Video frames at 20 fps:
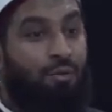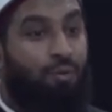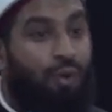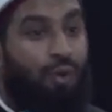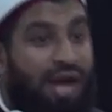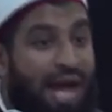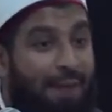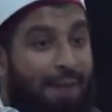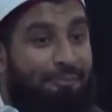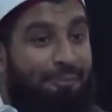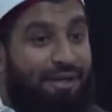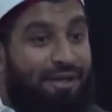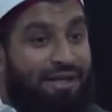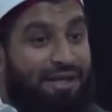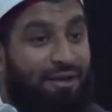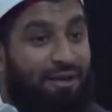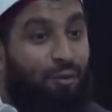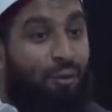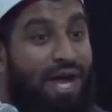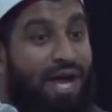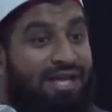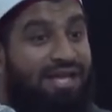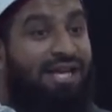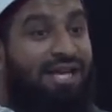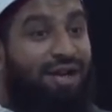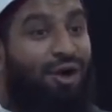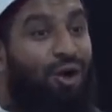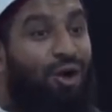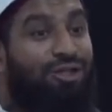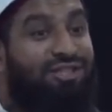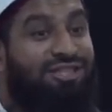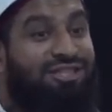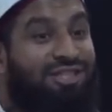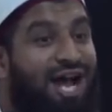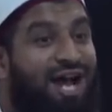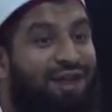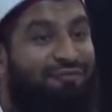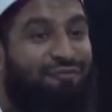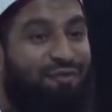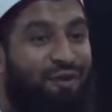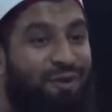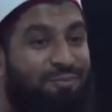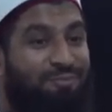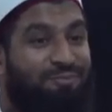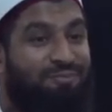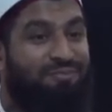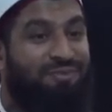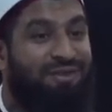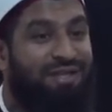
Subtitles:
What happened? Where did it all start from?